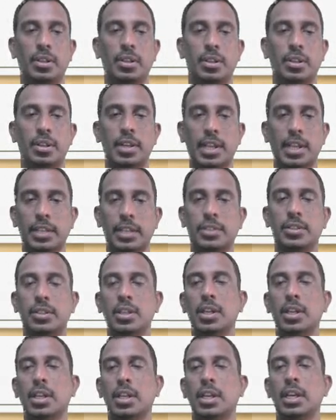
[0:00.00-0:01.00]
next
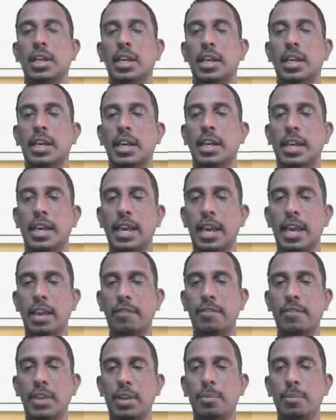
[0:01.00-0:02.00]

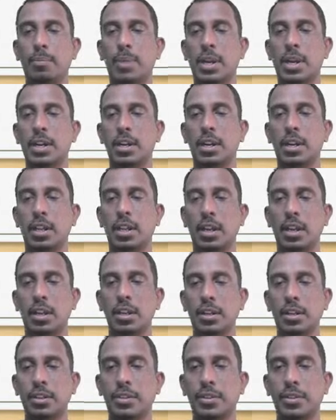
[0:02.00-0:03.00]
AV
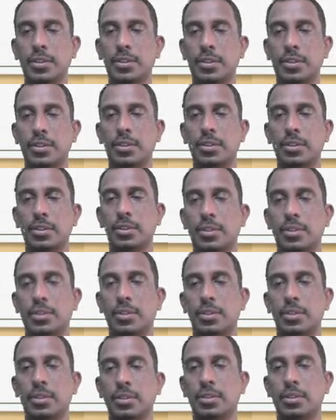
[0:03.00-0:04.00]

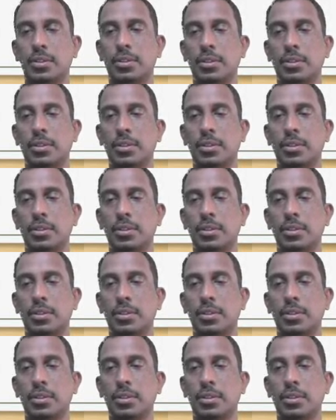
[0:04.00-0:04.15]
bundles,